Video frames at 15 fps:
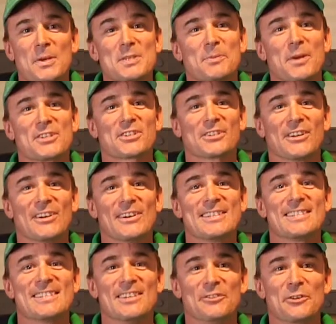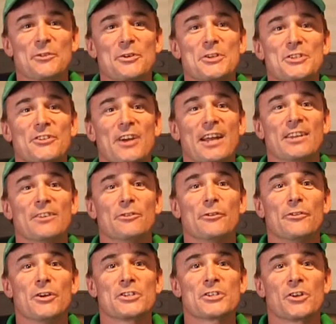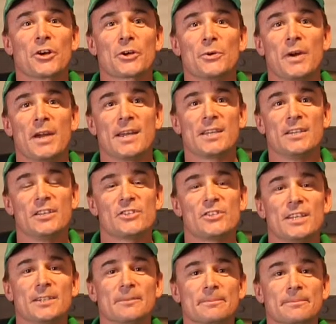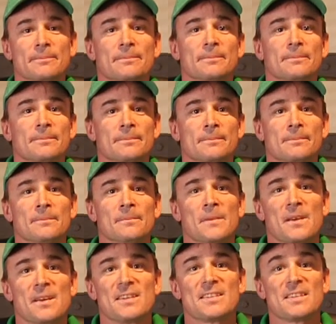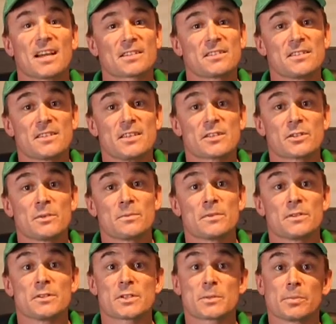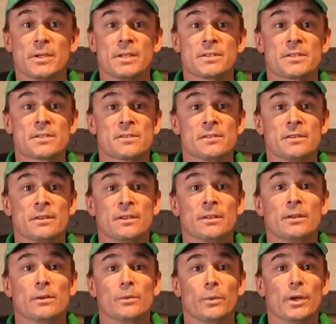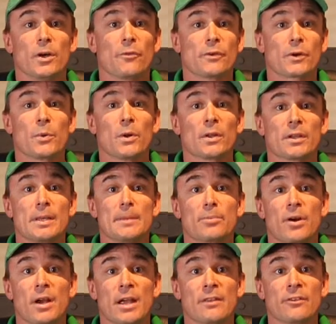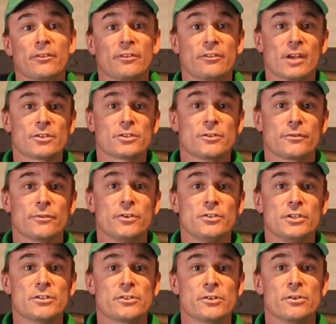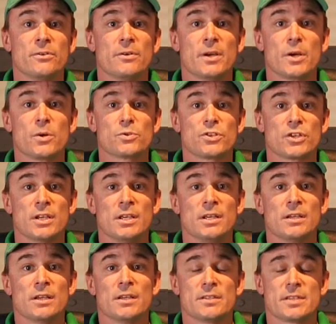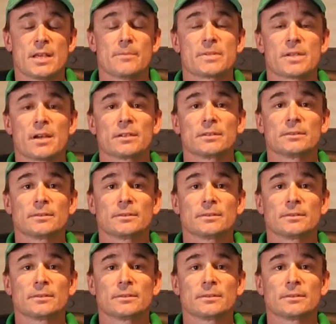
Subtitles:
We specialise in refrigerated reverse cycle air conditioning. Ducted systems and splits, we offer quality brands such as Fujitsu, LG and Samsung.